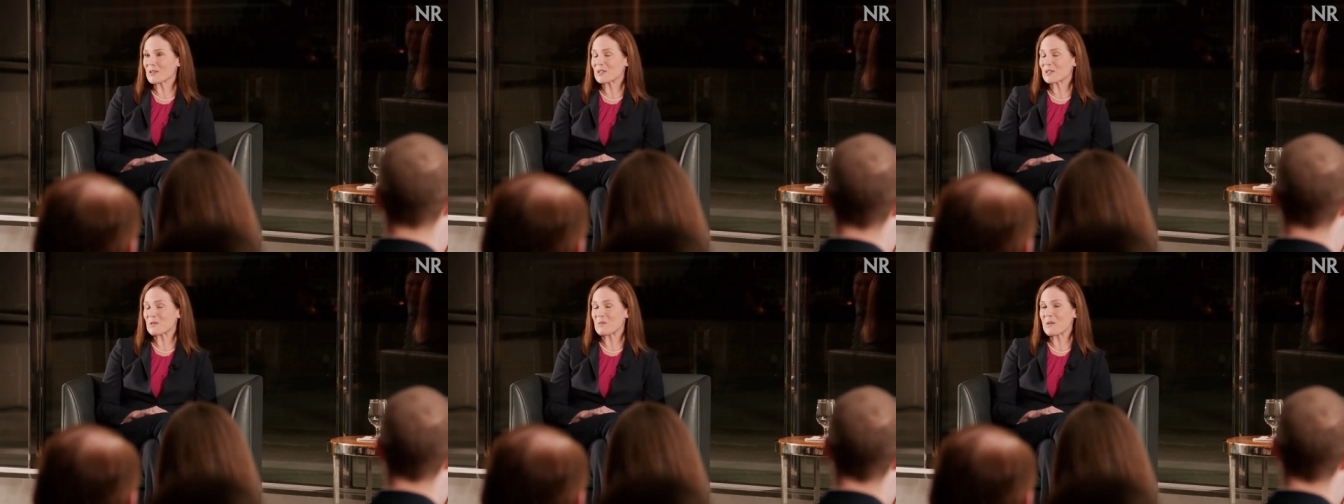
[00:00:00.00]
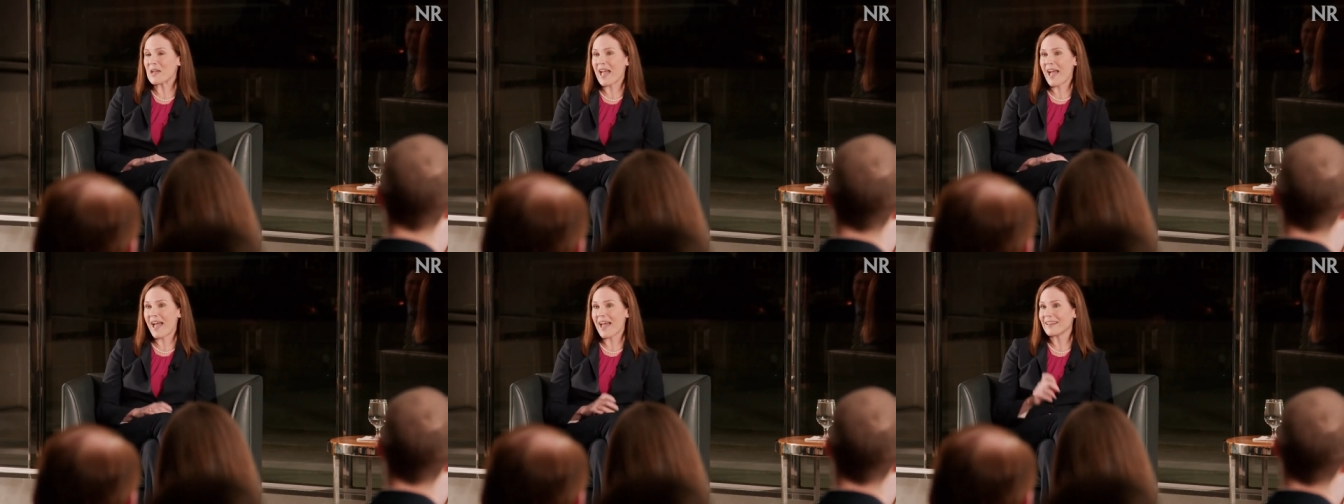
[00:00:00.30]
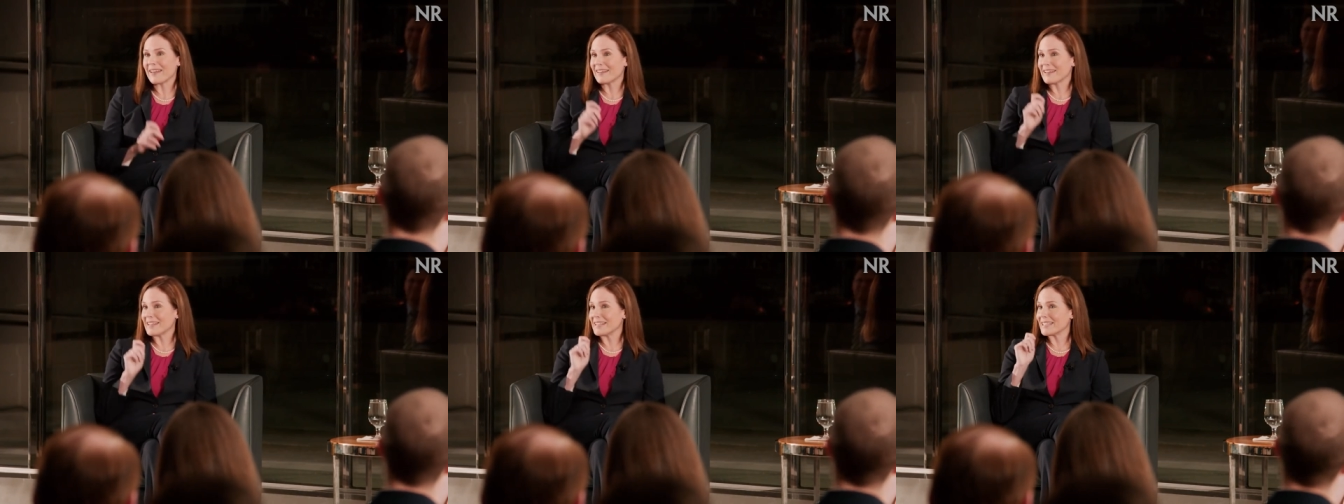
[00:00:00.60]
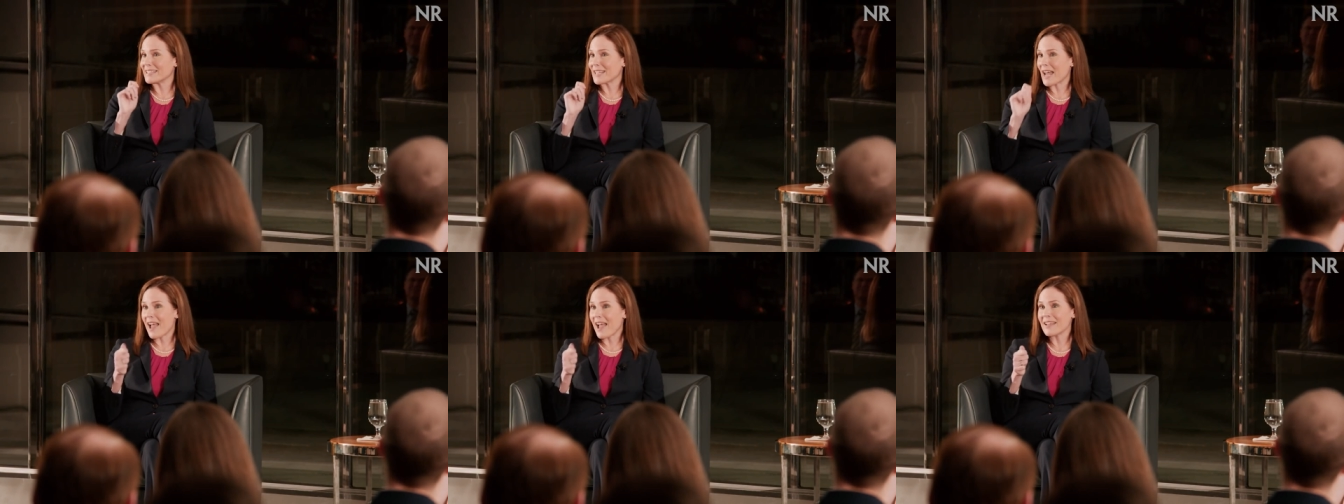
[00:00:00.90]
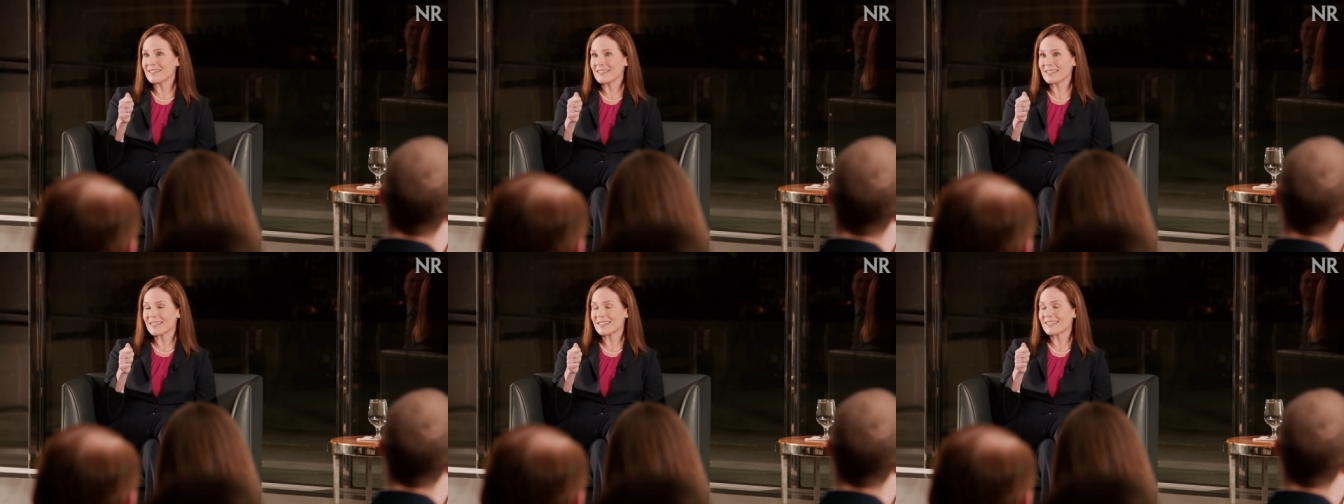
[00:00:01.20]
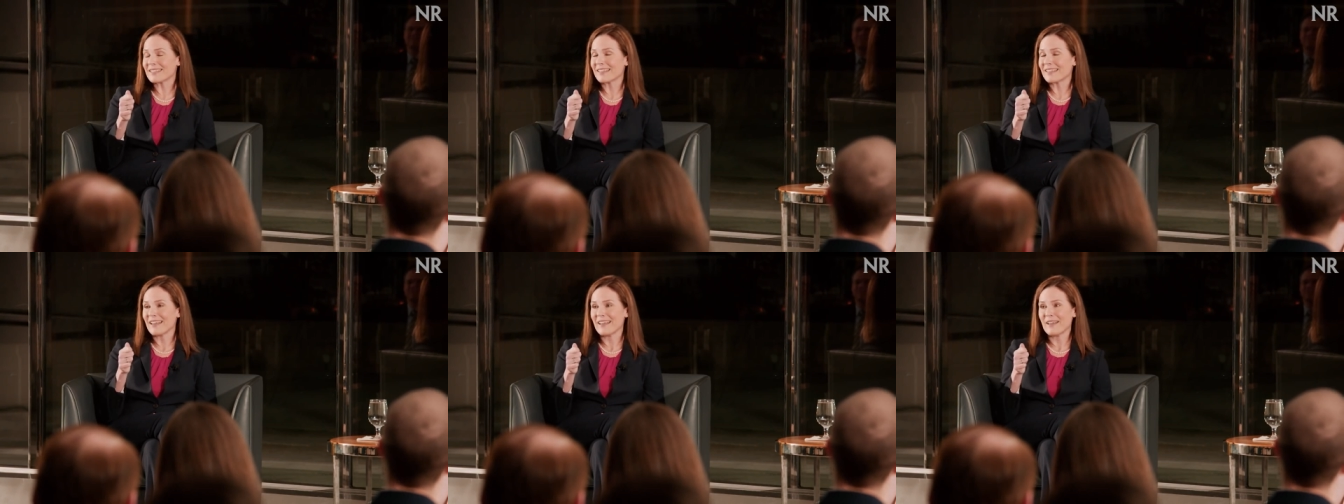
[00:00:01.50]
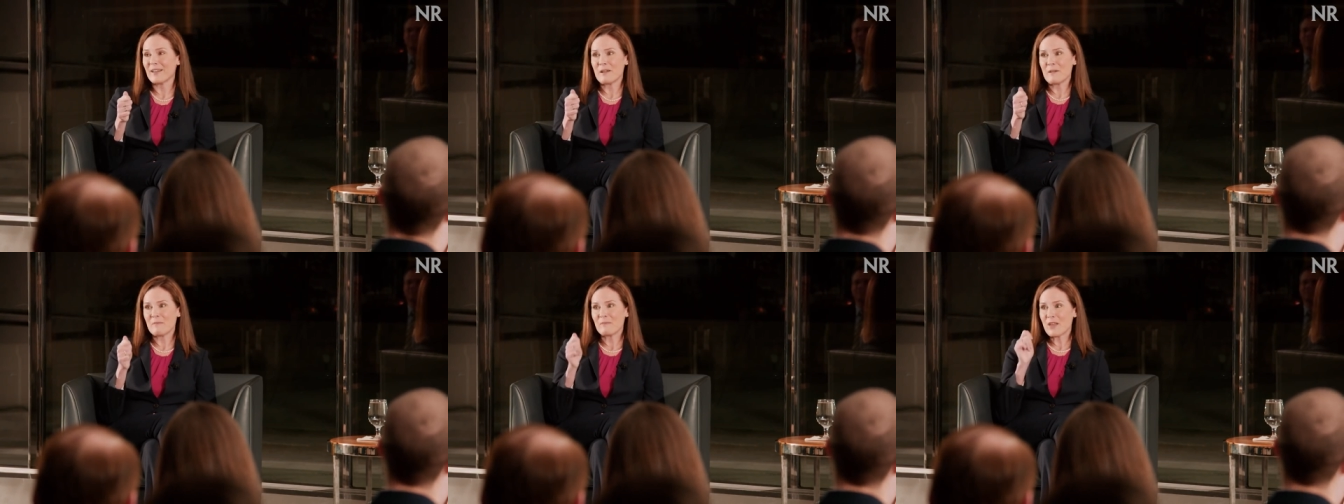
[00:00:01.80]
so we had an intense
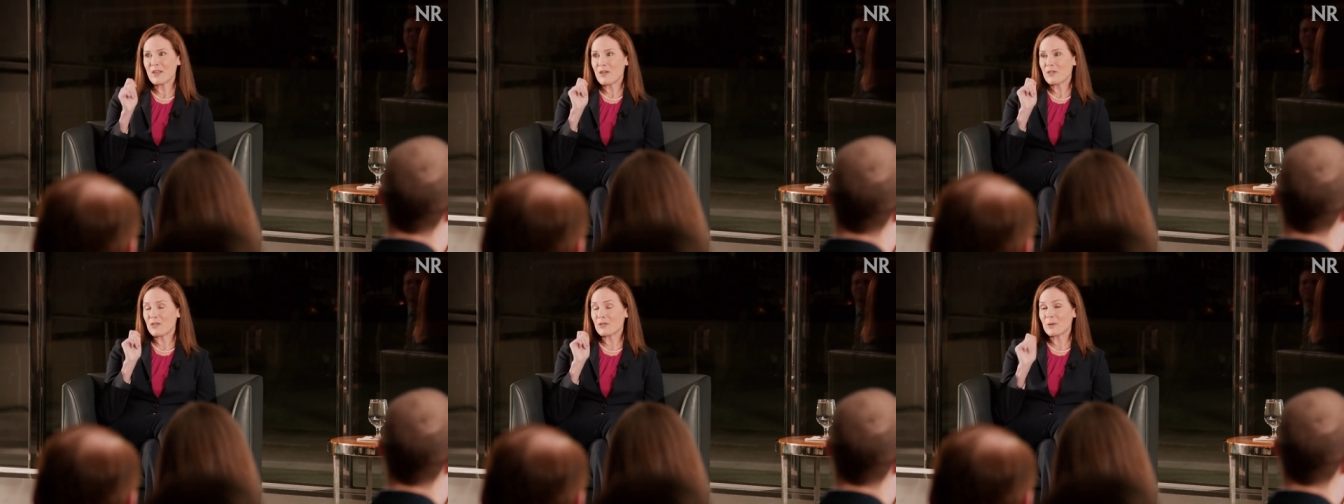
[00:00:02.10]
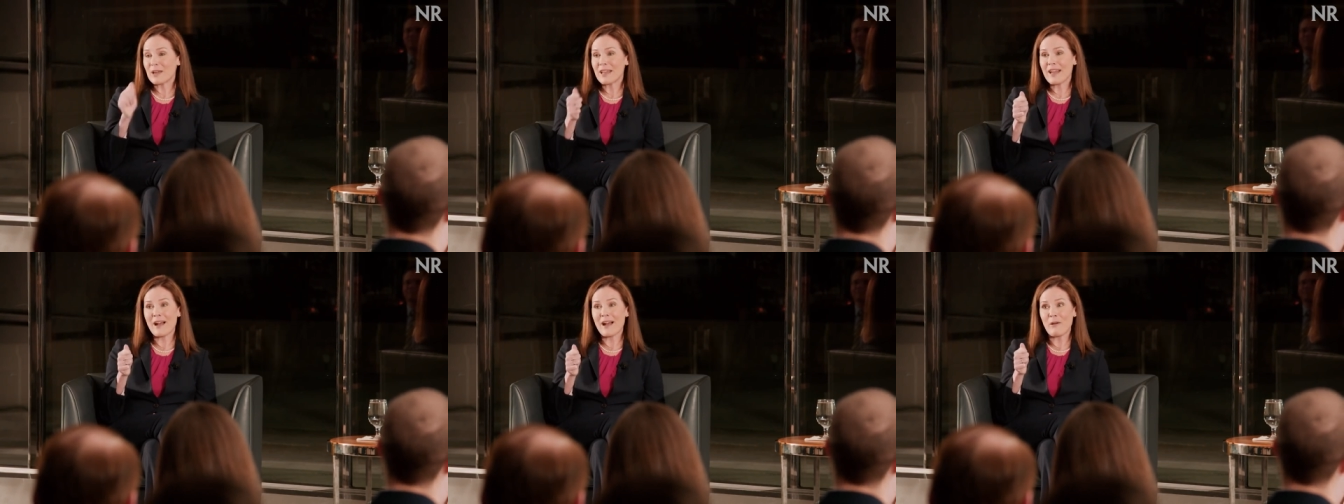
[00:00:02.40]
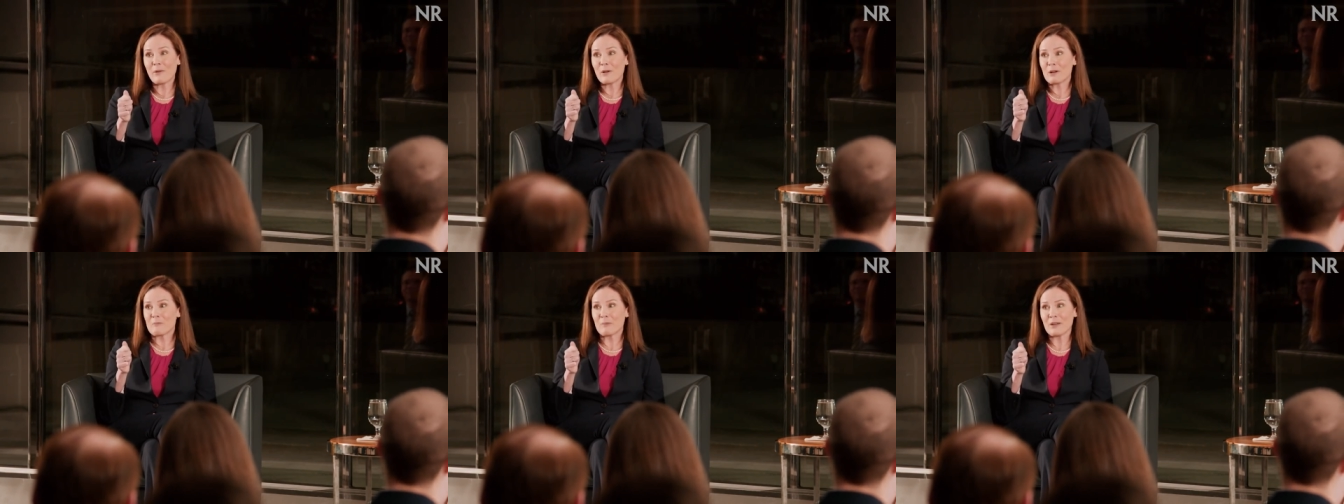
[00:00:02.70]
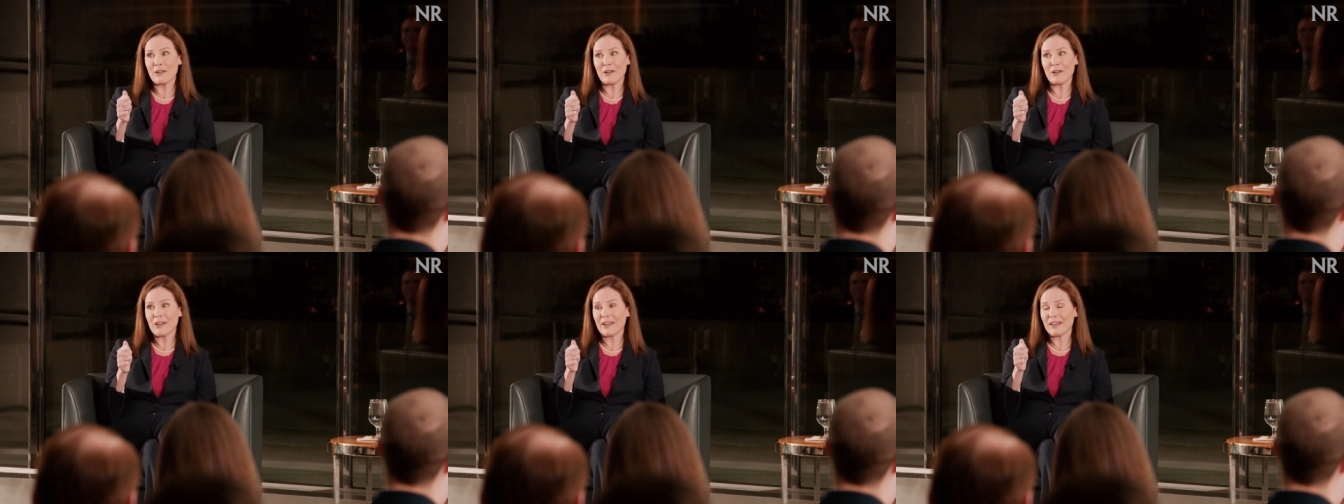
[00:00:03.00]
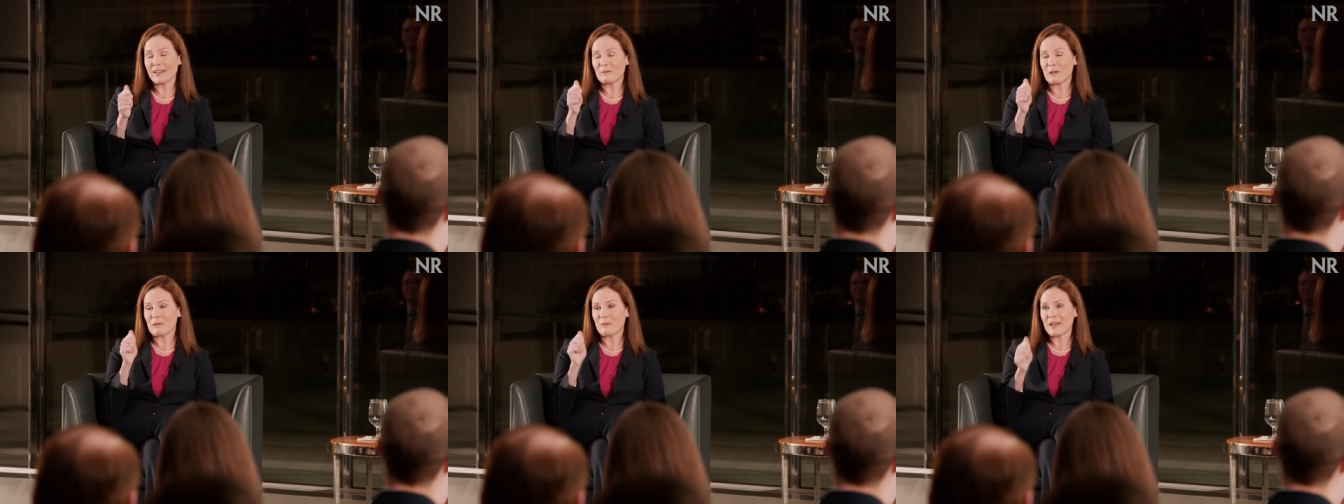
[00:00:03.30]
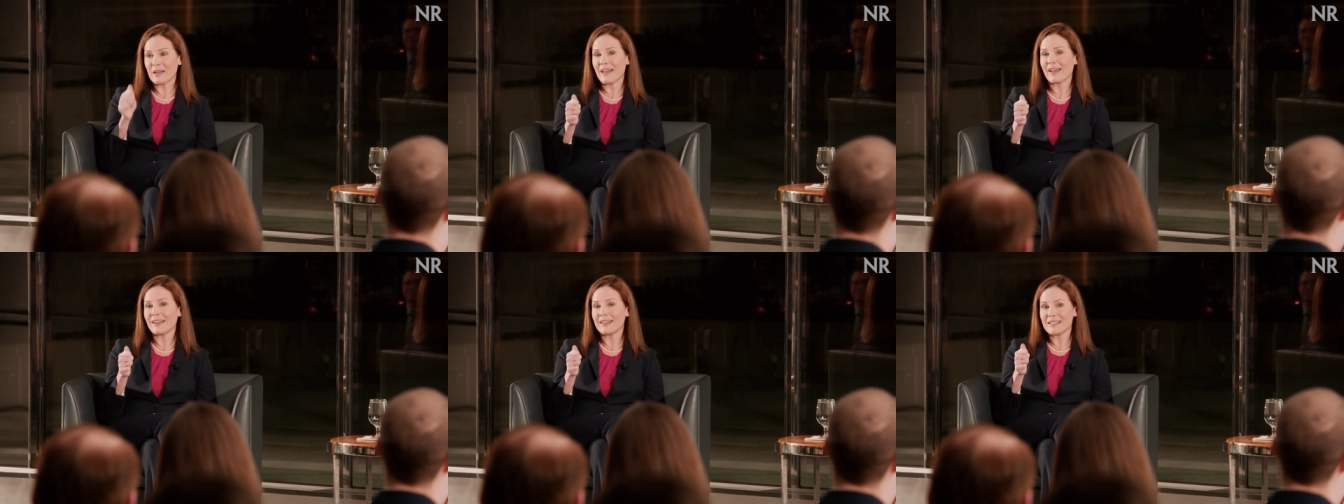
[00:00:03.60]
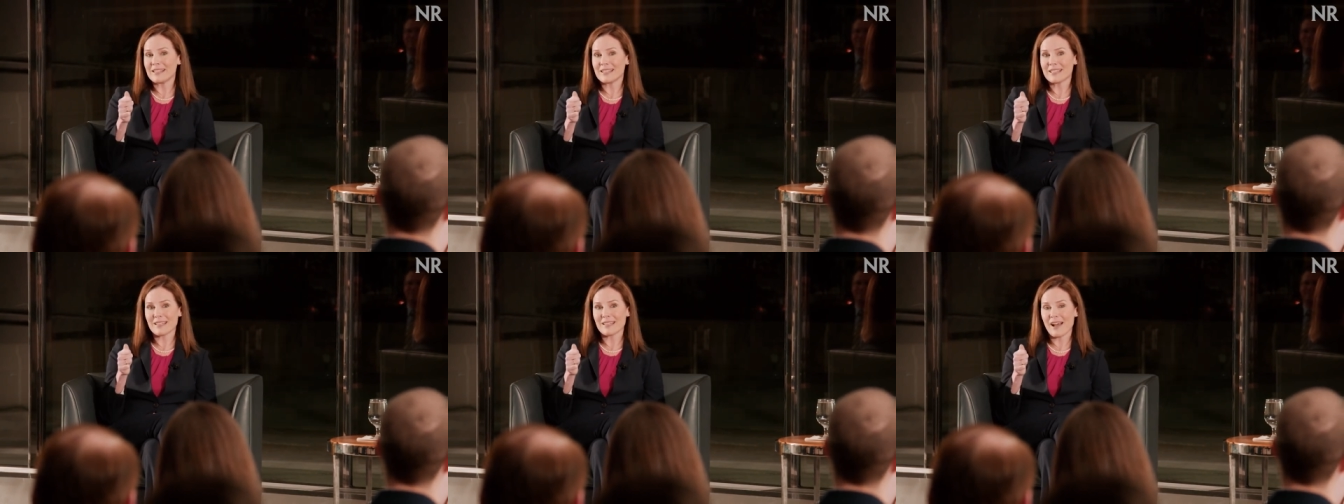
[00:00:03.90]
3-hour period where we had to
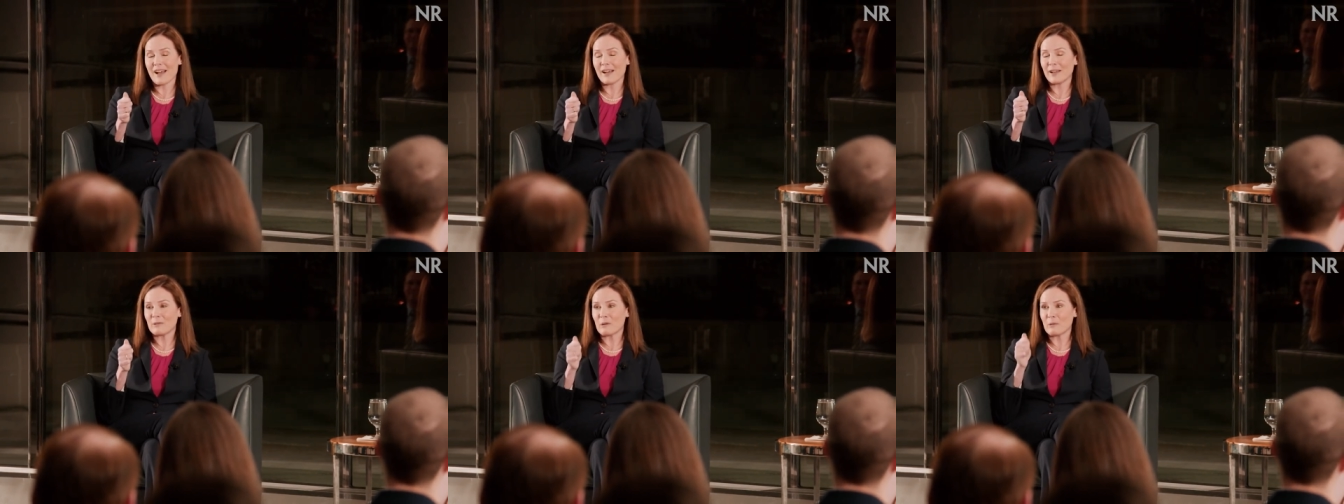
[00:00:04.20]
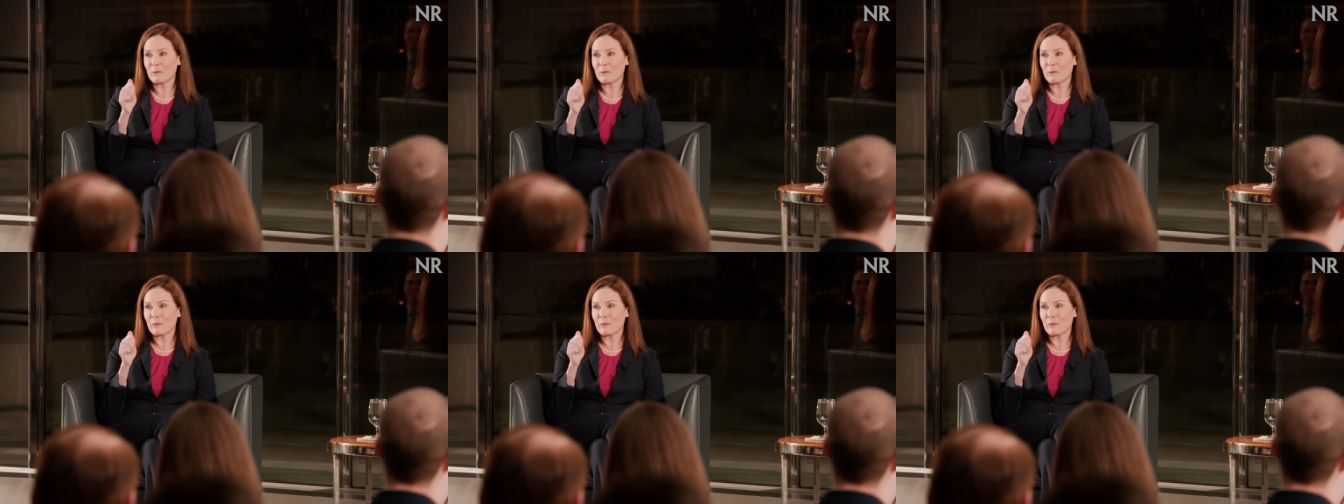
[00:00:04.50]
decide,